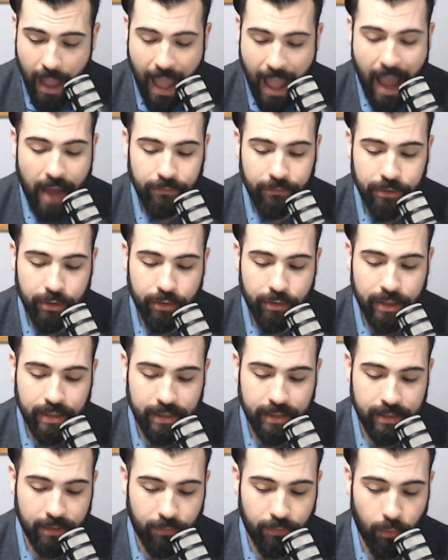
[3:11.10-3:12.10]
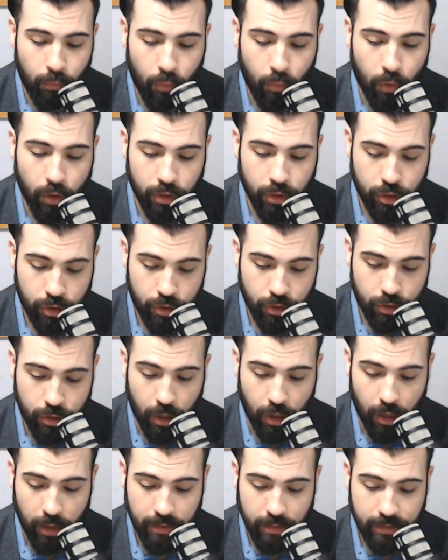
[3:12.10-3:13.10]
after this civil war
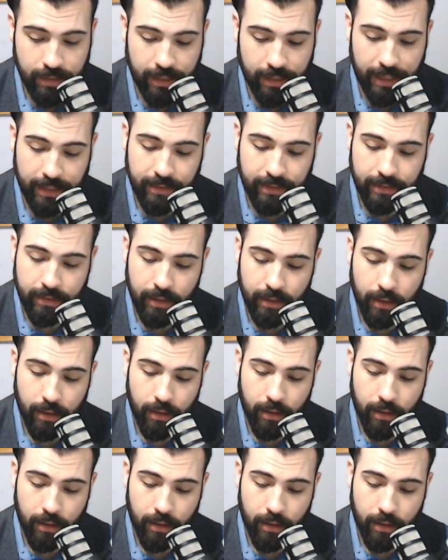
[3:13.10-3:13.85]
starts, it's